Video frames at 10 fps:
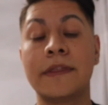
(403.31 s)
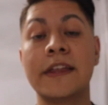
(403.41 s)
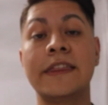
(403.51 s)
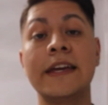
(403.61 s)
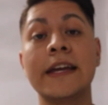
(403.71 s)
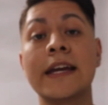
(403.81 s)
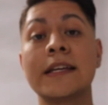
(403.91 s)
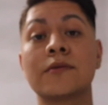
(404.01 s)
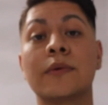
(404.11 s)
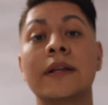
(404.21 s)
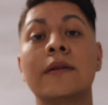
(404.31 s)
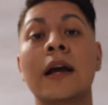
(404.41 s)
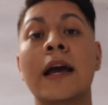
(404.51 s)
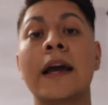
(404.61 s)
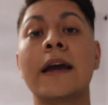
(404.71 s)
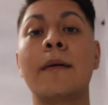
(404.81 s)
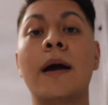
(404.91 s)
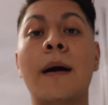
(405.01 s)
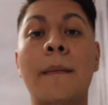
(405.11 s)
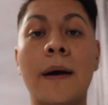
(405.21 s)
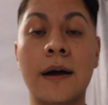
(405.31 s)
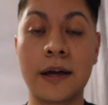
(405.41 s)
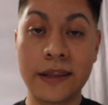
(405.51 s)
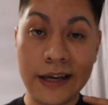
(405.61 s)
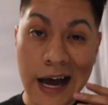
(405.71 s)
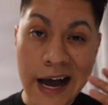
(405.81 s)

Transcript: The thing is, when the